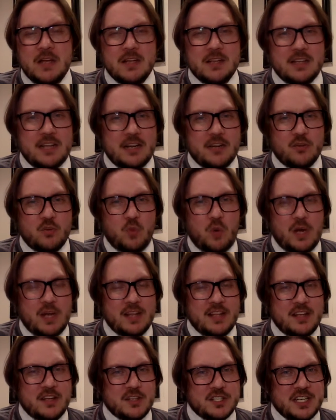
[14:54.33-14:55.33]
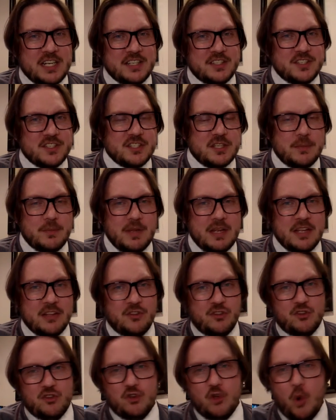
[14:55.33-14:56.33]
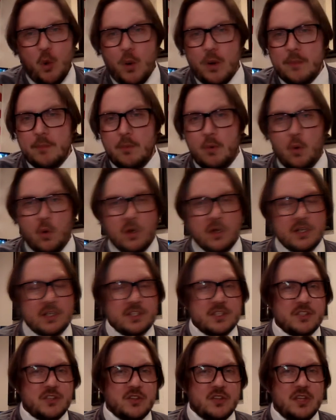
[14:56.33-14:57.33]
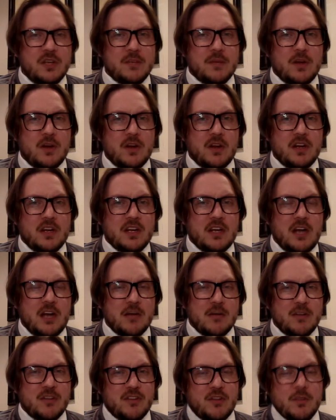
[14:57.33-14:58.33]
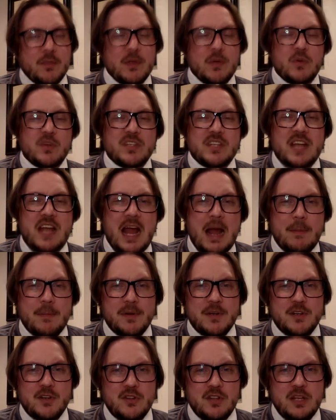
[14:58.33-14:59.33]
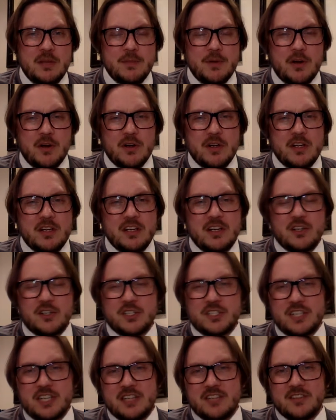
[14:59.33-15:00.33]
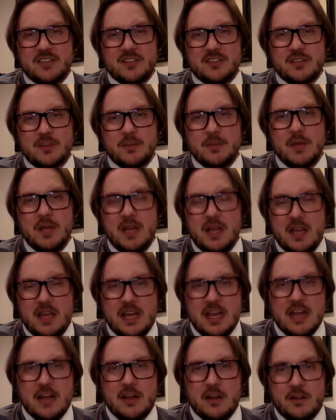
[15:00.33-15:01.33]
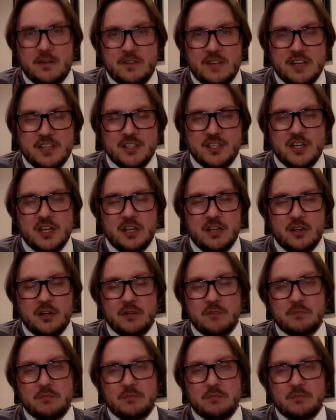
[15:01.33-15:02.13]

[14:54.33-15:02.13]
That is why the interstate system is so important to the American economy. If something was to happen to the American interstate system, it could